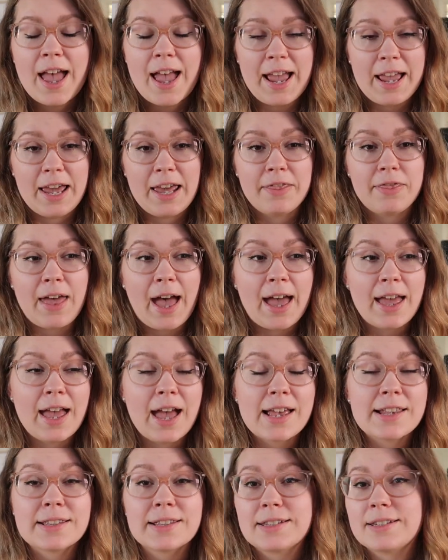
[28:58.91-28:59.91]
and that
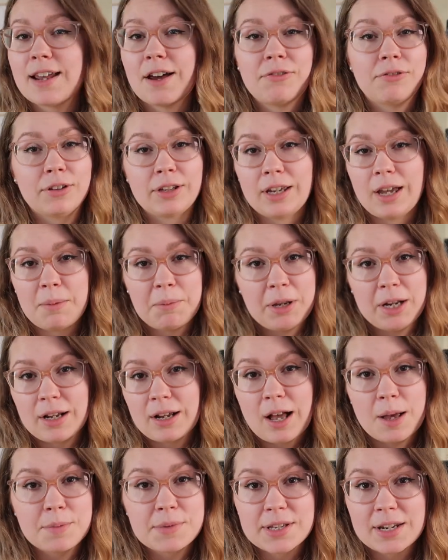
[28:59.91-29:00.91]
has definitely, I mean, it
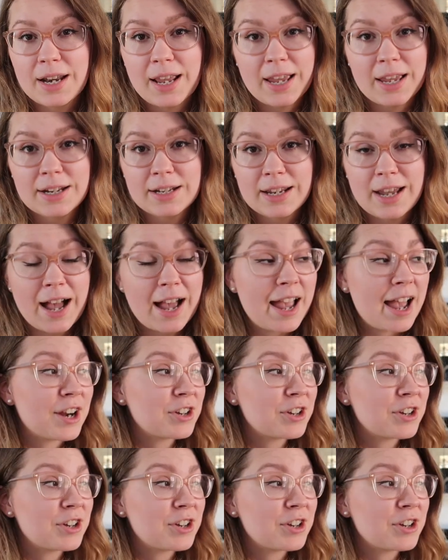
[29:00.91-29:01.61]
comes comes in handy. I